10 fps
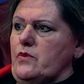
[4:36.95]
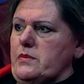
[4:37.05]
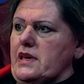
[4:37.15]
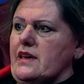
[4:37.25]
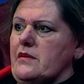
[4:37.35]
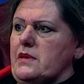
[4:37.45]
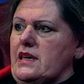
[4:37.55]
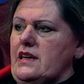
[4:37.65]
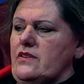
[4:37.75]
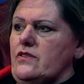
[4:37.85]
women
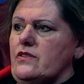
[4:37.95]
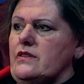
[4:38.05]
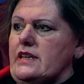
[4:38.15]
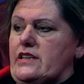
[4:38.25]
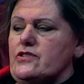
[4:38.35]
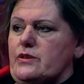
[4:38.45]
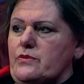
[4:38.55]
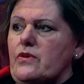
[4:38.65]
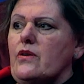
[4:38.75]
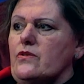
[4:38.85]
coming into leadership
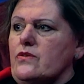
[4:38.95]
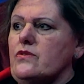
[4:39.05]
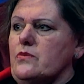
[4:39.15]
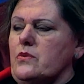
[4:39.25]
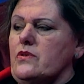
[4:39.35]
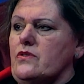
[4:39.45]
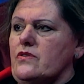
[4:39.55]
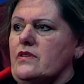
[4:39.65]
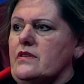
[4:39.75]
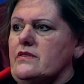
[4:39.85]
roles
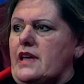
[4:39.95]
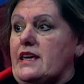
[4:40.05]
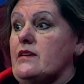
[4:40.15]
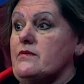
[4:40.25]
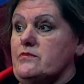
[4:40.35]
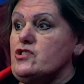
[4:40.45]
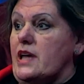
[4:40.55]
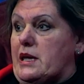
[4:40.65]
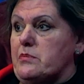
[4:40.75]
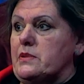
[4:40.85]
was taking
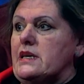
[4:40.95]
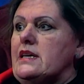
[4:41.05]
shape.